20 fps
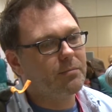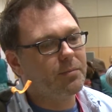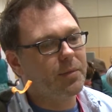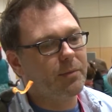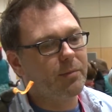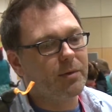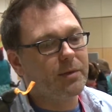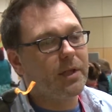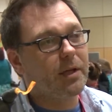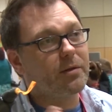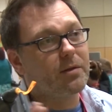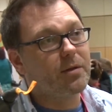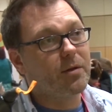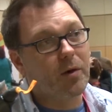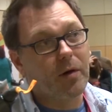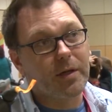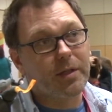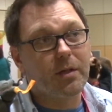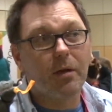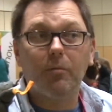people tell
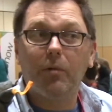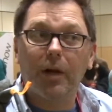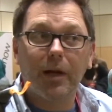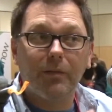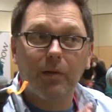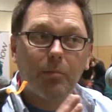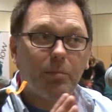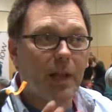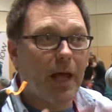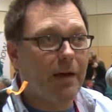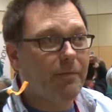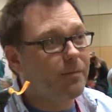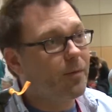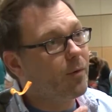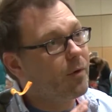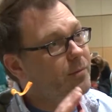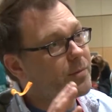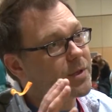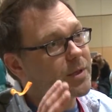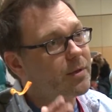stories on whatever
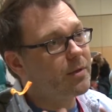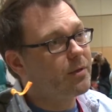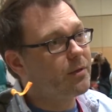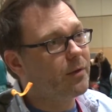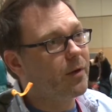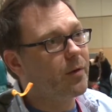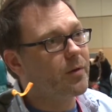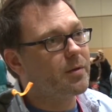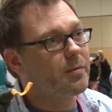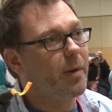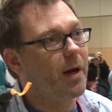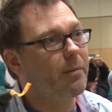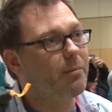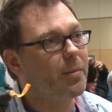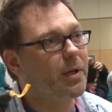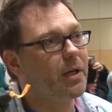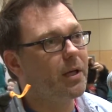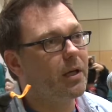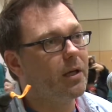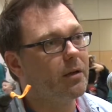platforms those might
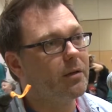be.